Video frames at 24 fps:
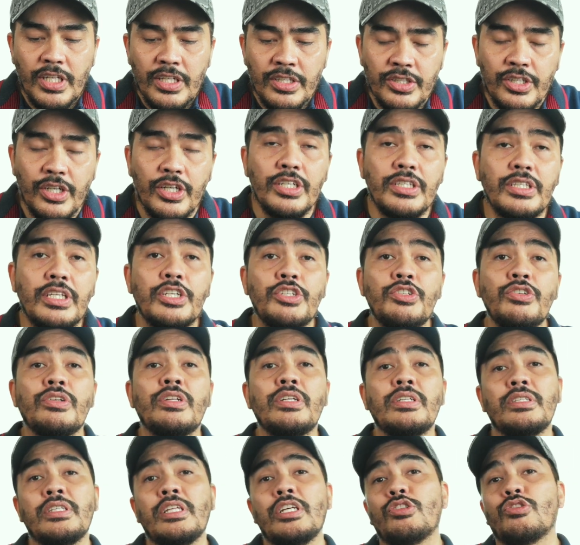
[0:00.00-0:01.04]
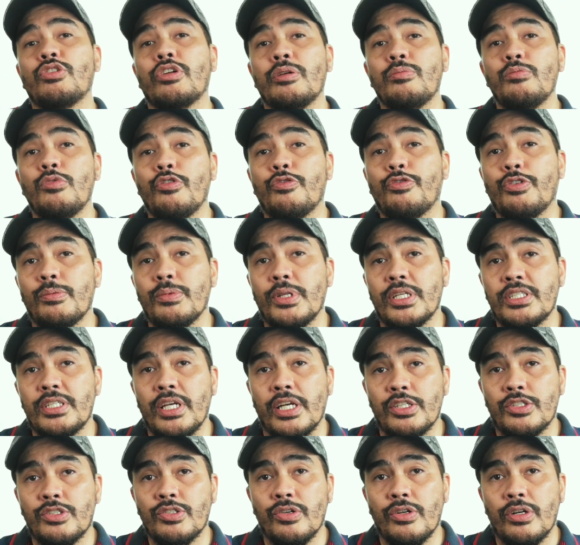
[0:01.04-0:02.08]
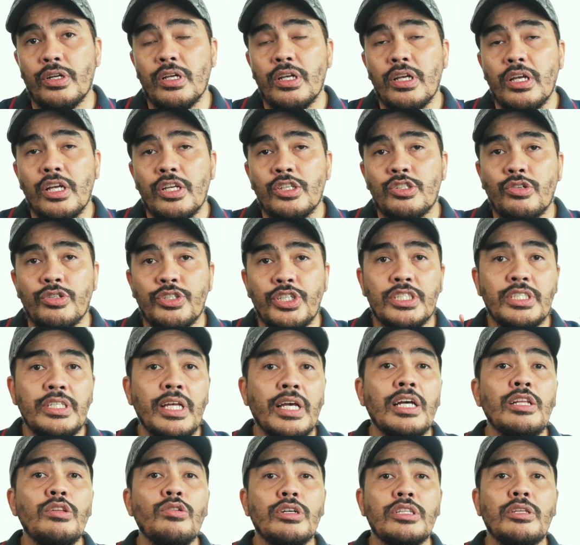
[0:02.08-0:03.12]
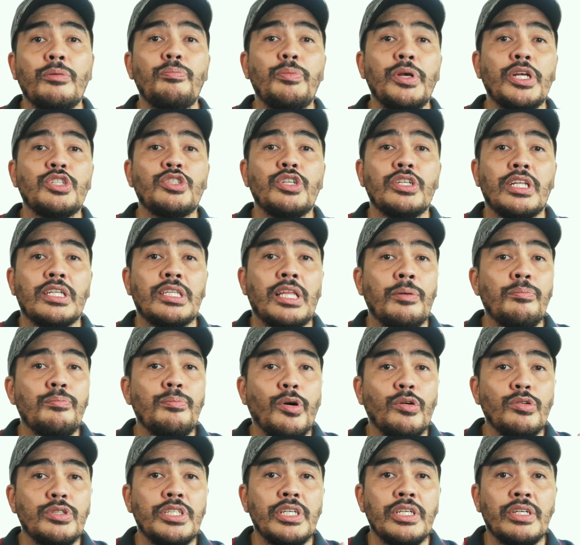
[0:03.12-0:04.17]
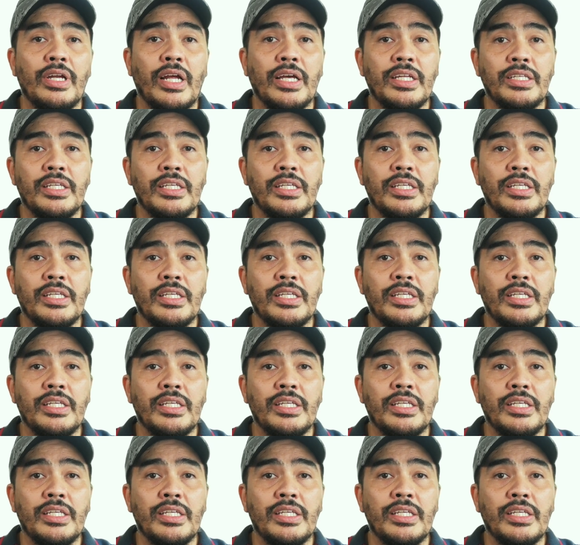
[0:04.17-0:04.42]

dirt that you need to remove from the sensor. So just take a look at the picture that I'm posting right